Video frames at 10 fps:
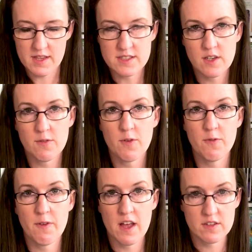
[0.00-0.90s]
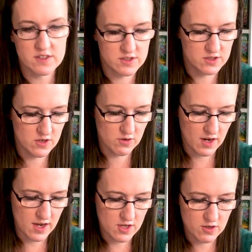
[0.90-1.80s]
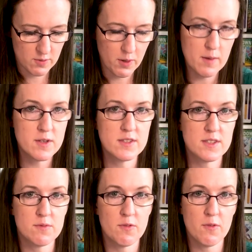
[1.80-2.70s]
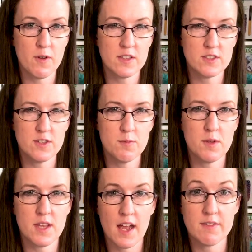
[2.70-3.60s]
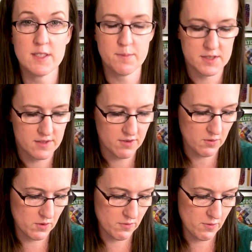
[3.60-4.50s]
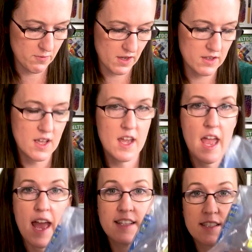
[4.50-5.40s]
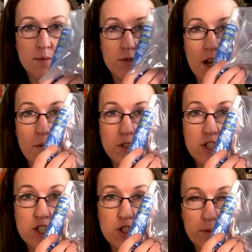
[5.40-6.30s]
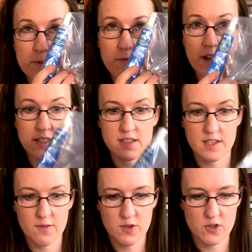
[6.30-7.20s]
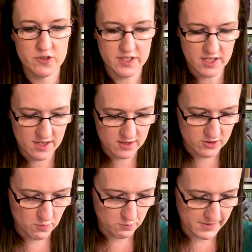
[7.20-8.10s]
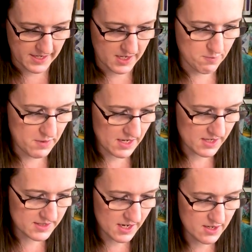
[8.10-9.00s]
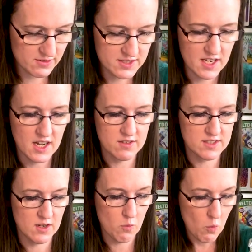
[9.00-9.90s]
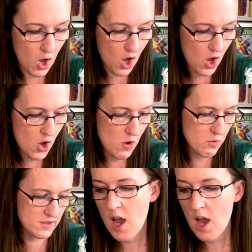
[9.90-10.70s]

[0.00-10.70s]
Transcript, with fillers: That's not for felt, so you could probably use this one for felt too, but they have a specific one for felt. And Zip Dry, which is super fast. Like if you're using it, don't blink, because I used it and I was like, whoa.